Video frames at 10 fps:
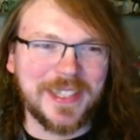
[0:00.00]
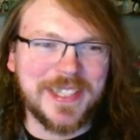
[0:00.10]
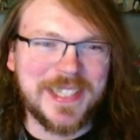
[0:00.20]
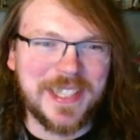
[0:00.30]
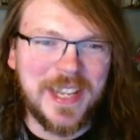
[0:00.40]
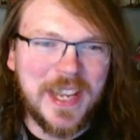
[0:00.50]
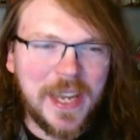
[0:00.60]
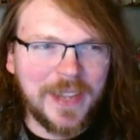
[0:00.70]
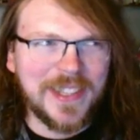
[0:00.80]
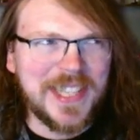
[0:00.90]
honest,
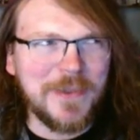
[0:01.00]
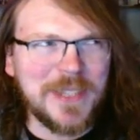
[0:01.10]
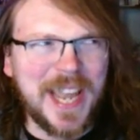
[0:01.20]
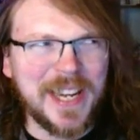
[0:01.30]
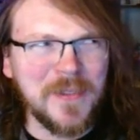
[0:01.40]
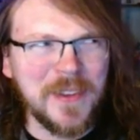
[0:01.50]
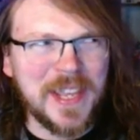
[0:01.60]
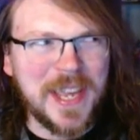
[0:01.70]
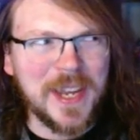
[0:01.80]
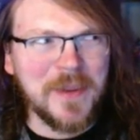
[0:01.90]
unless that was added for
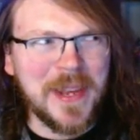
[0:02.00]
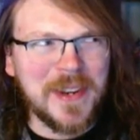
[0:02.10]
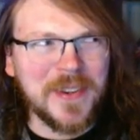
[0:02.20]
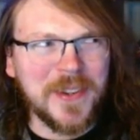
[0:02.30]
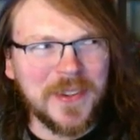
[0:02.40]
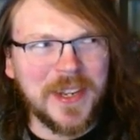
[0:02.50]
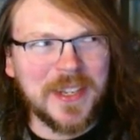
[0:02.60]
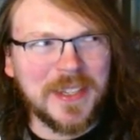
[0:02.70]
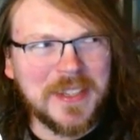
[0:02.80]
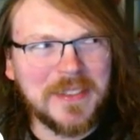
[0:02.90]
the anime or
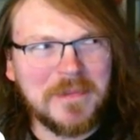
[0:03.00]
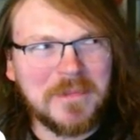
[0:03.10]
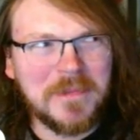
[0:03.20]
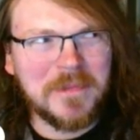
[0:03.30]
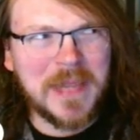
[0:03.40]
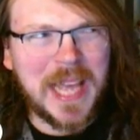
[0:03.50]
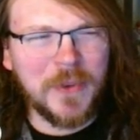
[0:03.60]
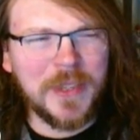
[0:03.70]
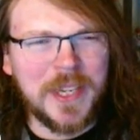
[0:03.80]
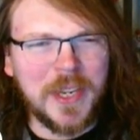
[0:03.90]
not, I don't really